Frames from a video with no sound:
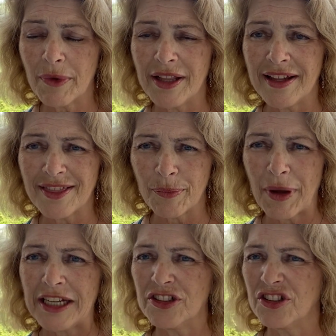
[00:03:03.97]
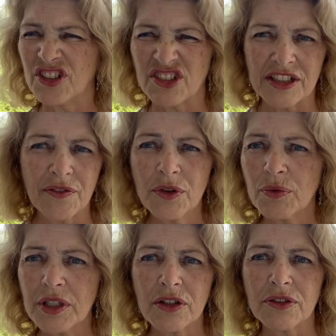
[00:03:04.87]
and that the patient just never
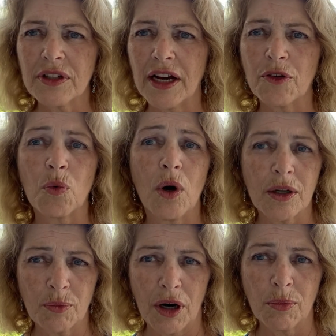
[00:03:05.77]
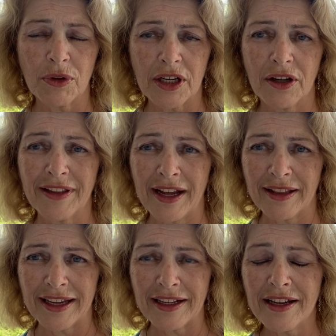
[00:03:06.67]
relearned how to walk properly on that
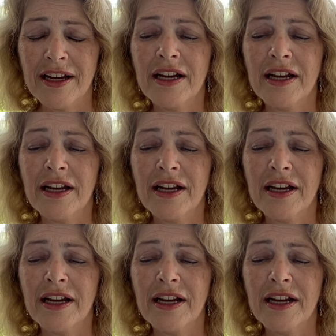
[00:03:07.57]
leg.